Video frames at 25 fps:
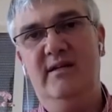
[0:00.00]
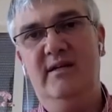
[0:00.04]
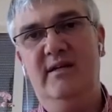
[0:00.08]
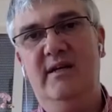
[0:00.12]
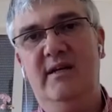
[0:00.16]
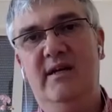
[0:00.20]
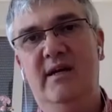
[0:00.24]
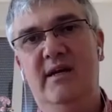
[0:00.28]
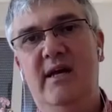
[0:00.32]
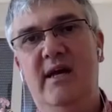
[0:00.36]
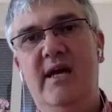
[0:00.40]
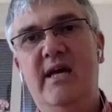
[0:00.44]

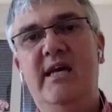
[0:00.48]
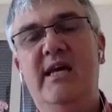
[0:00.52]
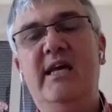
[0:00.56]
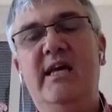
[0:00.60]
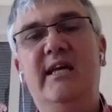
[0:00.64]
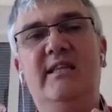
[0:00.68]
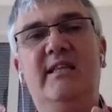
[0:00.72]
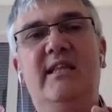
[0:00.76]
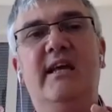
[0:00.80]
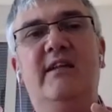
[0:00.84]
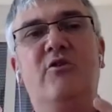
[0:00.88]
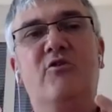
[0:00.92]
It
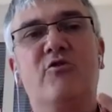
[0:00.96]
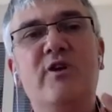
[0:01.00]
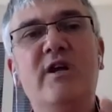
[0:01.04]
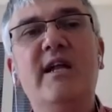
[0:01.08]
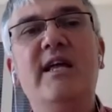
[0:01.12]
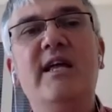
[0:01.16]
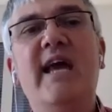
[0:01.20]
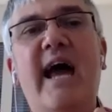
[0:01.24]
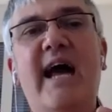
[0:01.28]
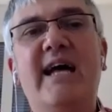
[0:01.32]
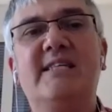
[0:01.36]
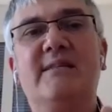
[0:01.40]
really
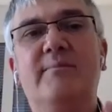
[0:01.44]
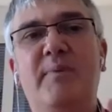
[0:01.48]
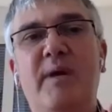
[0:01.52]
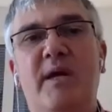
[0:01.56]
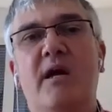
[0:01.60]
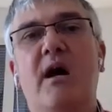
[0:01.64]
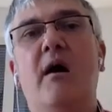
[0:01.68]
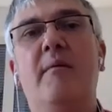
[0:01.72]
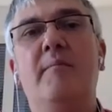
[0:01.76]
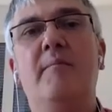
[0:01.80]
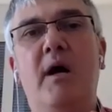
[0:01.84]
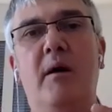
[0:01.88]
has
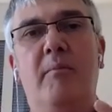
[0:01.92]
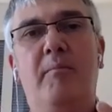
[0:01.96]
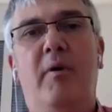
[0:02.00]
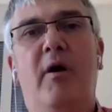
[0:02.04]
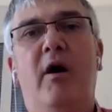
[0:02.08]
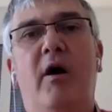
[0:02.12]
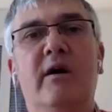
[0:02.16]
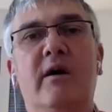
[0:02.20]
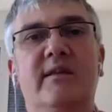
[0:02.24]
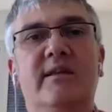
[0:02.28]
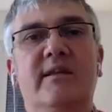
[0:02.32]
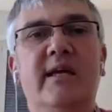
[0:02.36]
become a
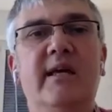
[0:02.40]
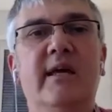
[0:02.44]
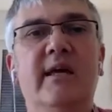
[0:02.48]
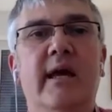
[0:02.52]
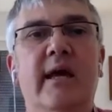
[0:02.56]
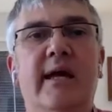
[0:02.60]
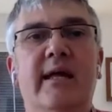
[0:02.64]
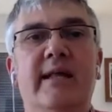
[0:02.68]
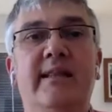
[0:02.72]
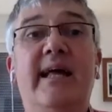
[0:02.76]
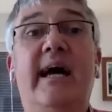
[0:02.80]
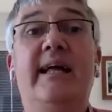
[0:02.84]
party
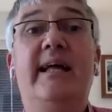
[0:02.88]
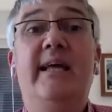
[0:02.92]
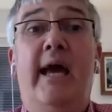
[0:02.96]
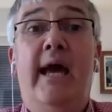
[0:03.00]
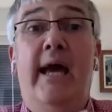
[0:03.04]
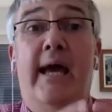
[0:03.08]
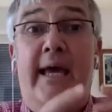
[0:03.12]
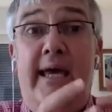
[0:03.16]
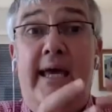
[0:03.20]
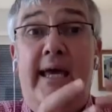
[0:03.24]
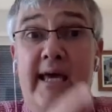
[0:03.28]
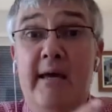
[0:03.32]
that
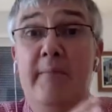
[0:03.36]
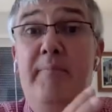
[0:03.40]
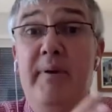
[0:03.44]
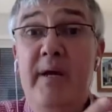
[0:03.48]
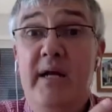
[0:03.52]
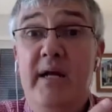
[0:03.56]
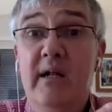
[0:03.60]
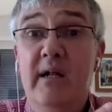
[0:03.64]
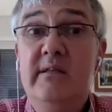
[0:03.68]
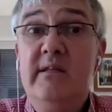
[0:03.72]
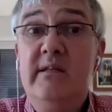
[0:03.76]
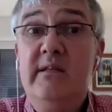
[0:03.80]
he
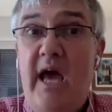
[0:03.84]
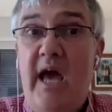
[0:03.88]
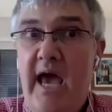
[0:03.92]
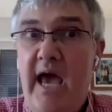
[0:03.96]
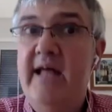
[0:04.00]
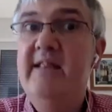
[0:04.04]
built,